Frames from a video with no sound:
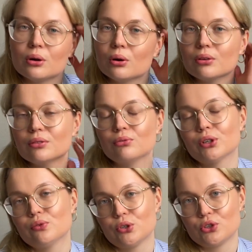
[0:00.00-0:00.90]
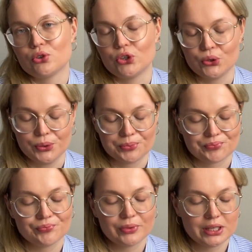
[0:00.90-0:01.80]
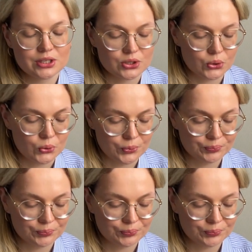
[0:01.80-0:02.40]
on what was going on. So